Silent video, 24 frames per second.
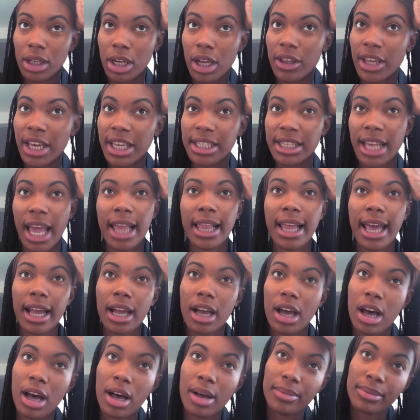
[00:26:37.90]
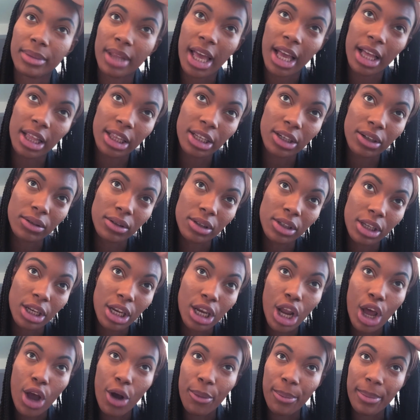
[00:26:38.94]
know, they say like come like little to
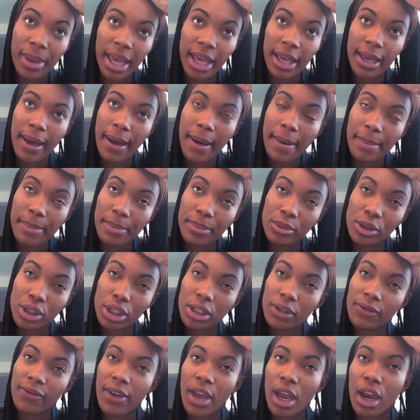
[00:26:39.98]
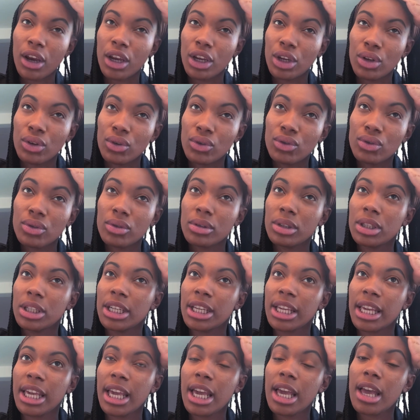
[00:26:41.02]
no makeup, just very neutral
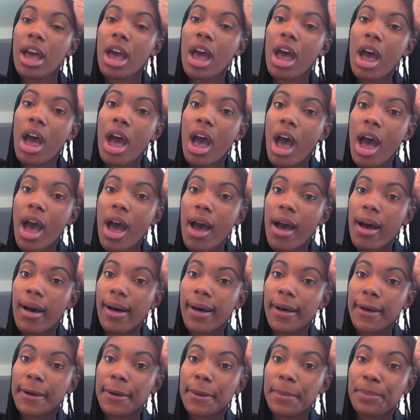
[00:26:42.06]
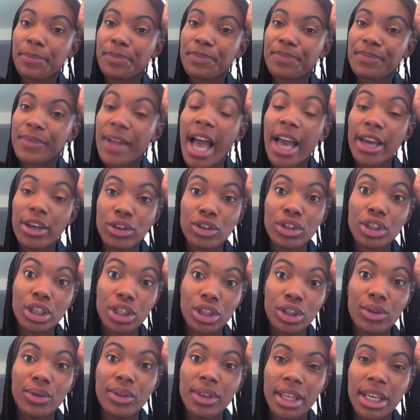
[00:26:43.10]
looking. I usually
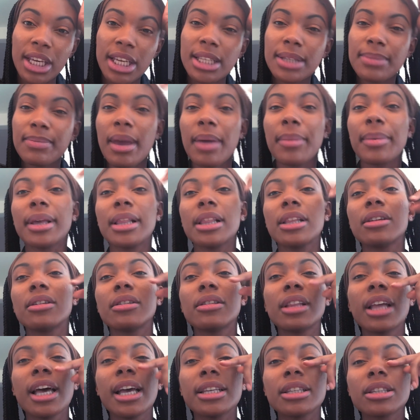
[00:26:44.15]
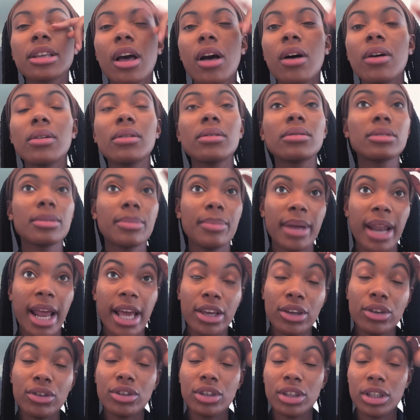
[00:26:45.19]
do this, maybe a little less gold, but I
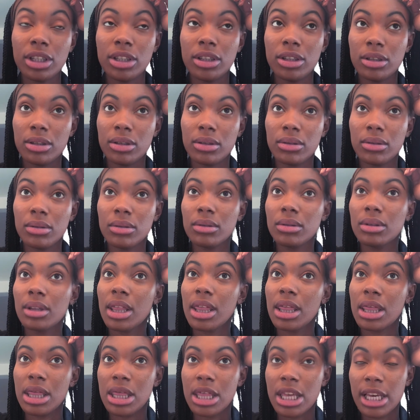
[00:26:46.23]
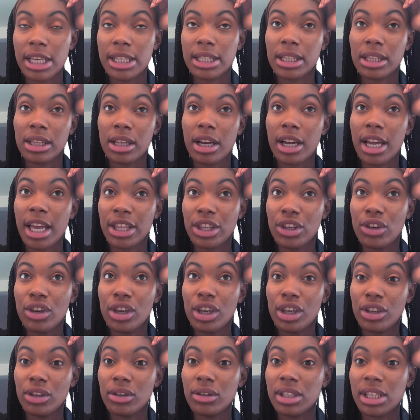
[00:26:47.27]
usually do this look, and you
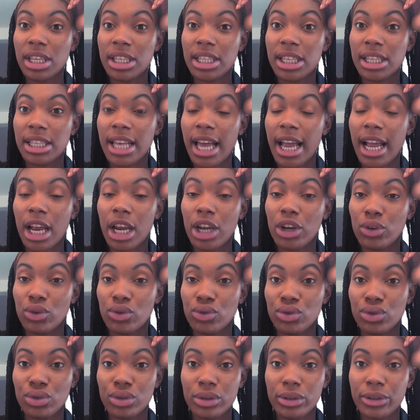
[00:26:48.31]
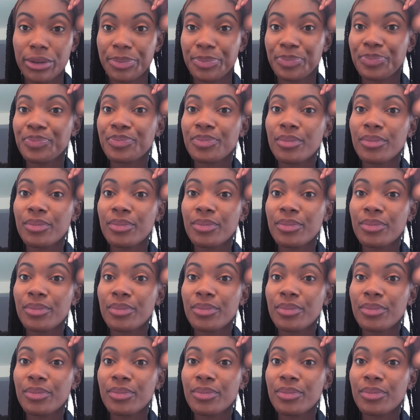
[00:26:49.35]
can use this as like a neutral,